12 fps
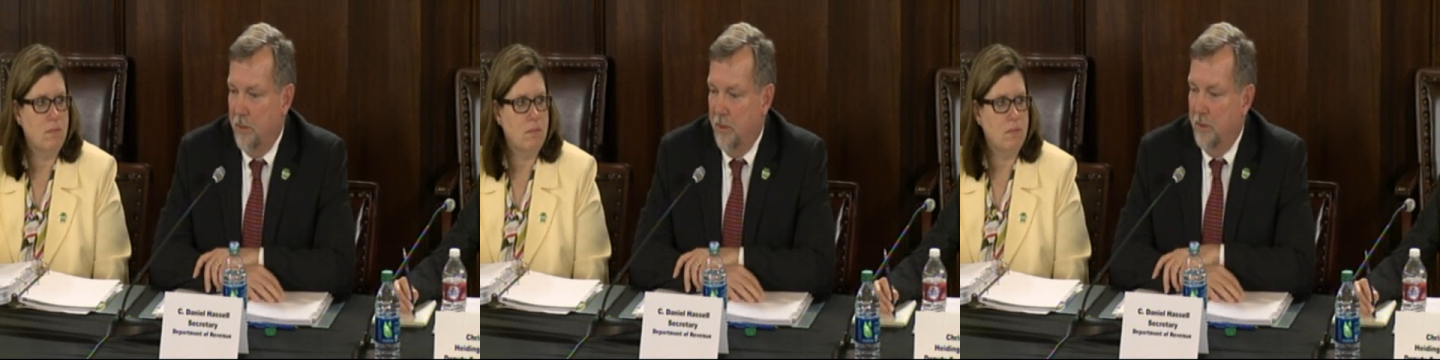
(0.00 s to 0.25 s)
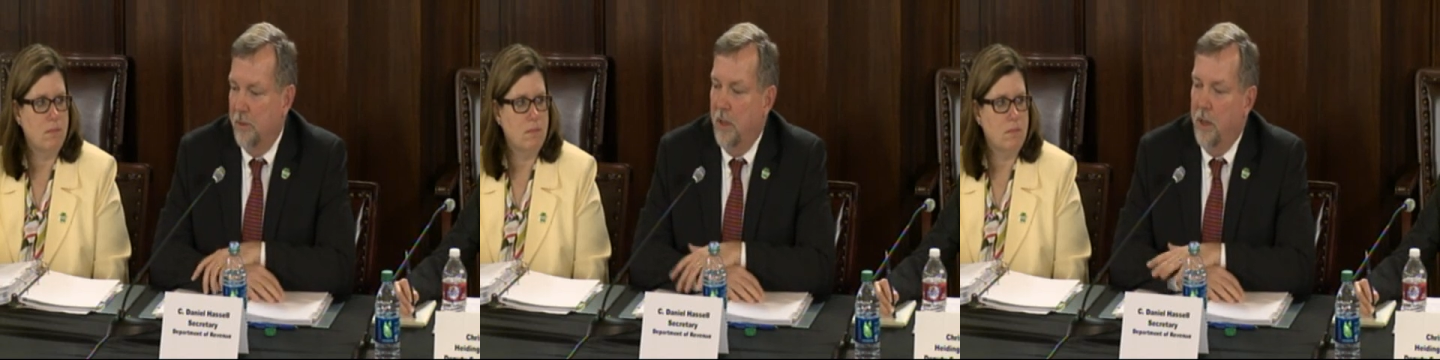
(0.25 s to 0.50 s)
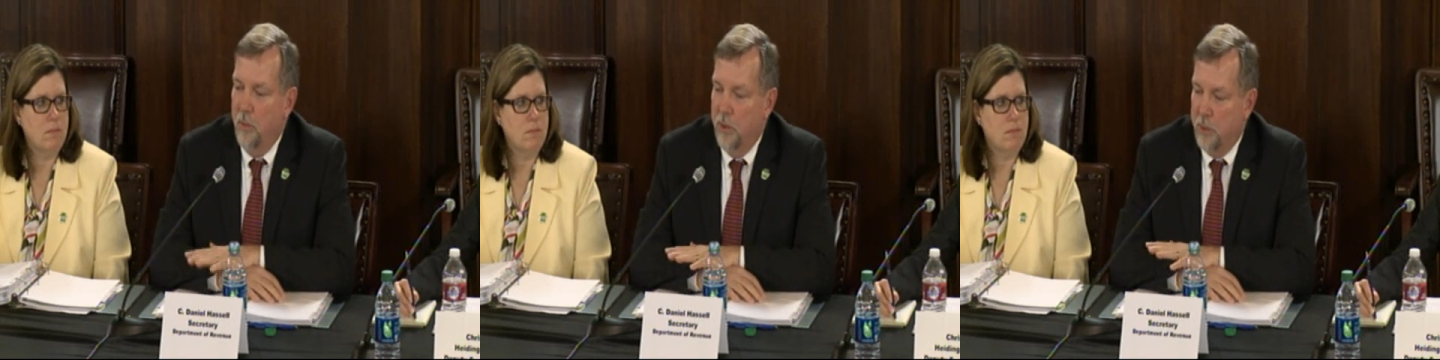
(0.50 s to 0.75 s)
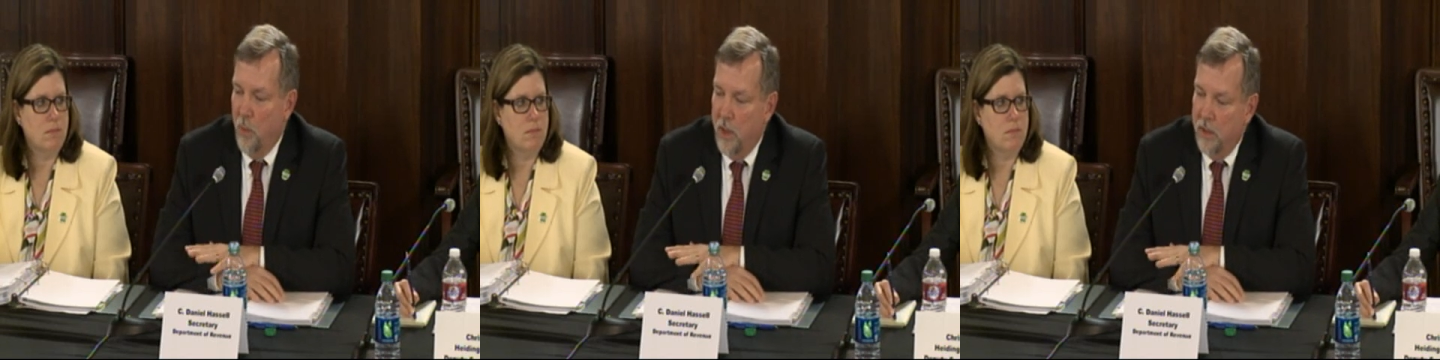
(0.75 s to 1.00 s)
Speaker 1: to
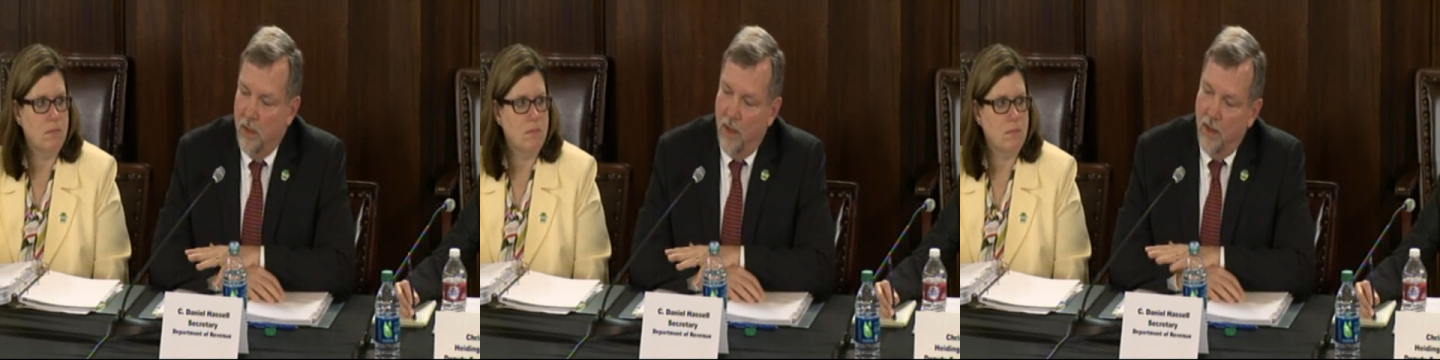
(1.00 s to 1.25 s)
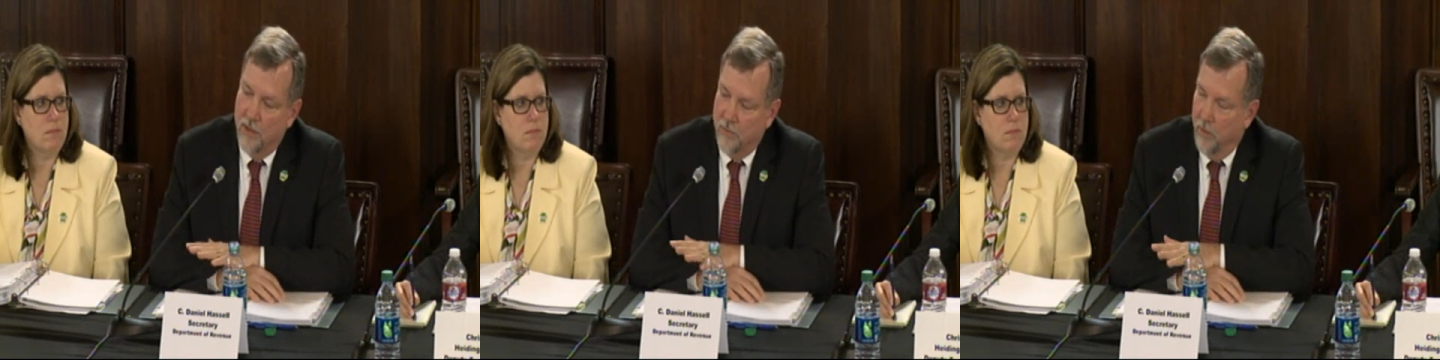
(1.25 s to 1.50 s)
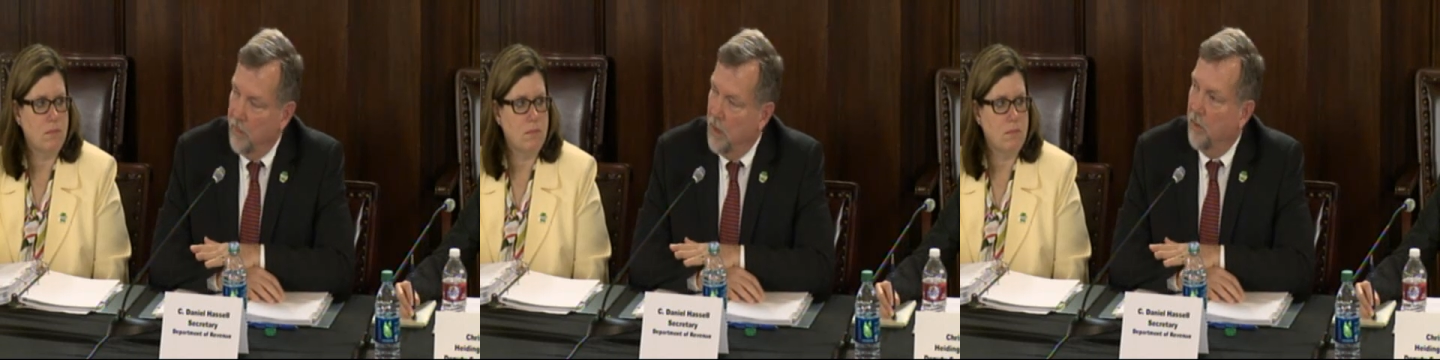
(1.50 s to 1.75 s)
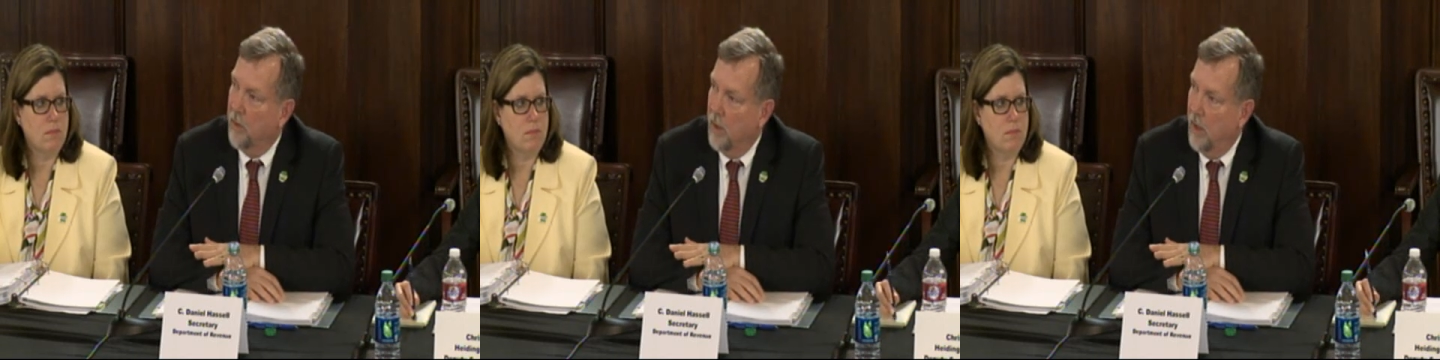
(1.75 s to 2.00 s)
distinguish one class from
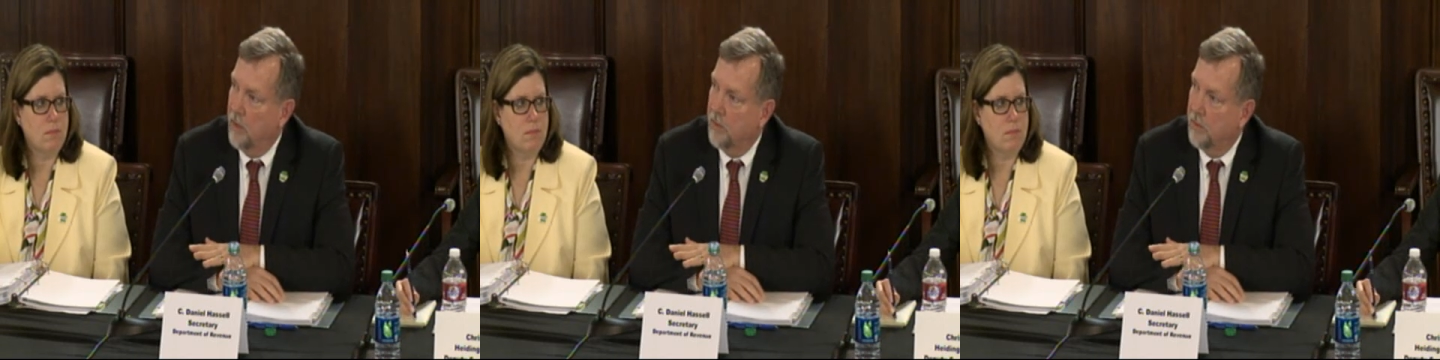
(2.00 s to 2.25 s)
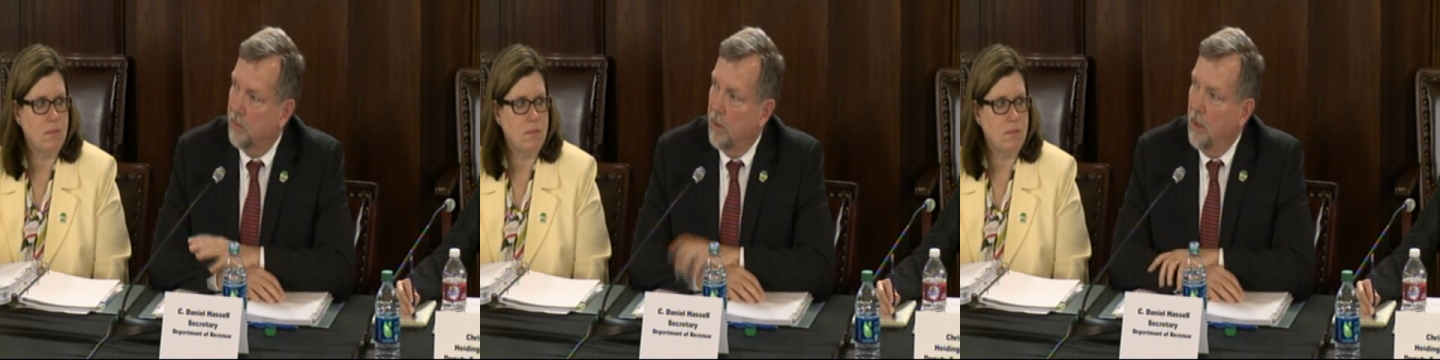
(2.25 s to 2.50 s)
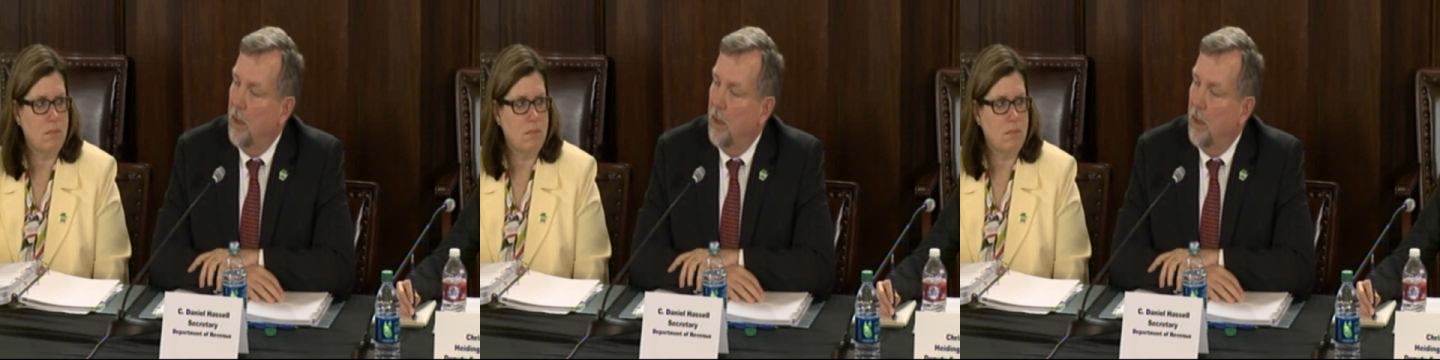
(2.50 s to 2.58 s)
another class?